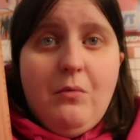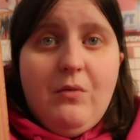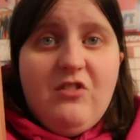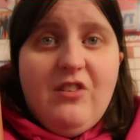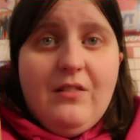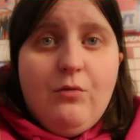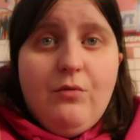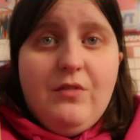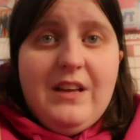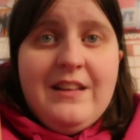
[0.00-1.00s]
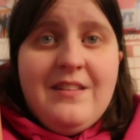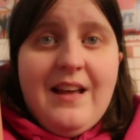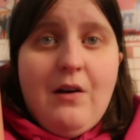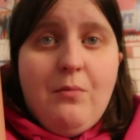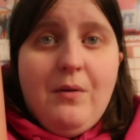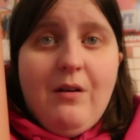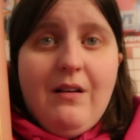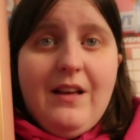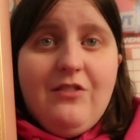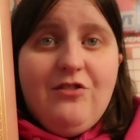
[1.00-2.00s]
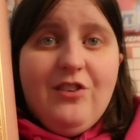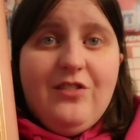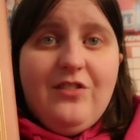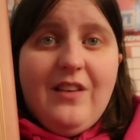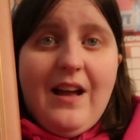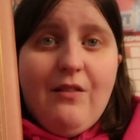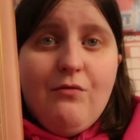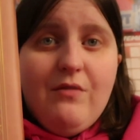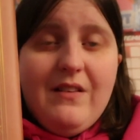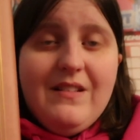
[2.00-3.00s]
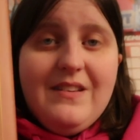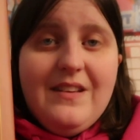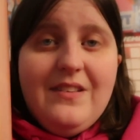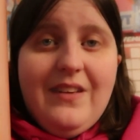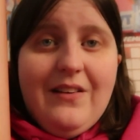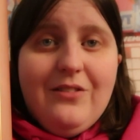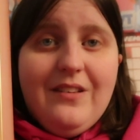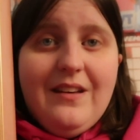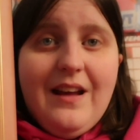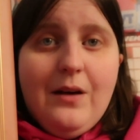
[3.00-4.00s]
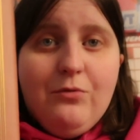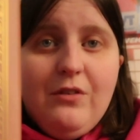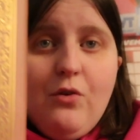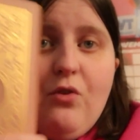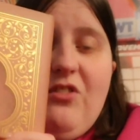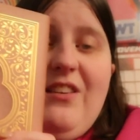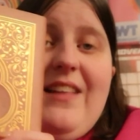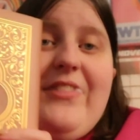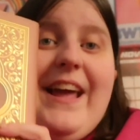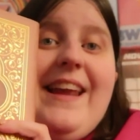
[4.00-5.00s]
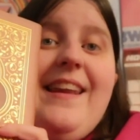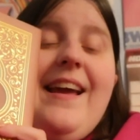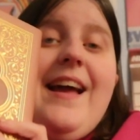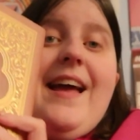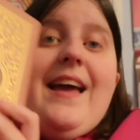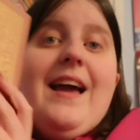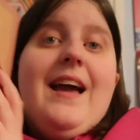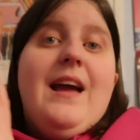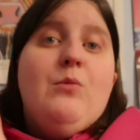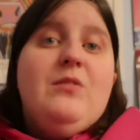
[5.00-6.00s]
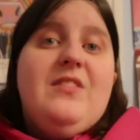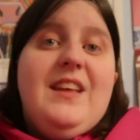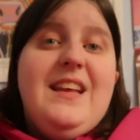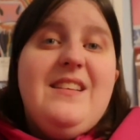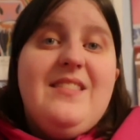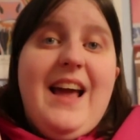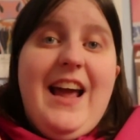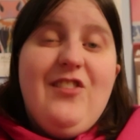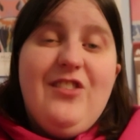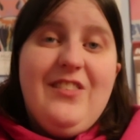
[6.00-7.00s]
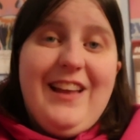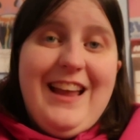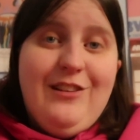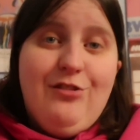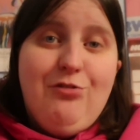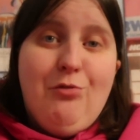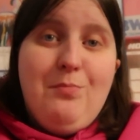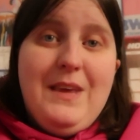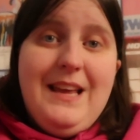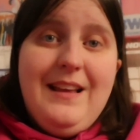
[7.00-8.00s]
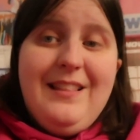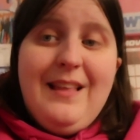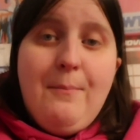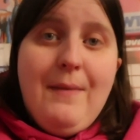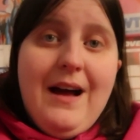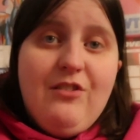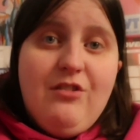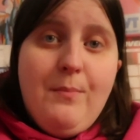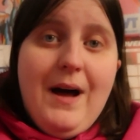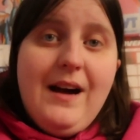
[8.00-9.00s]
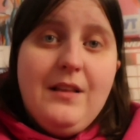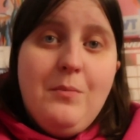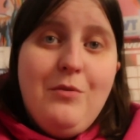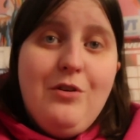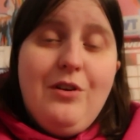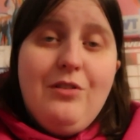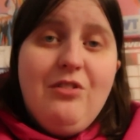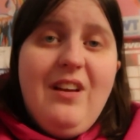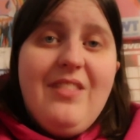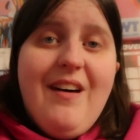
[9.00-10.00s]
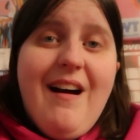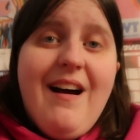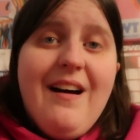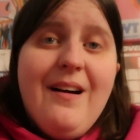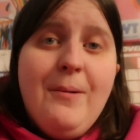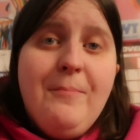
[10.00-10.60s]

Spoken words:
which I don't know if you can tell, but it's just really detailed and absolutely gorgeous. And then it was these edges that kind of sold me, that match the back of the book. Look at that.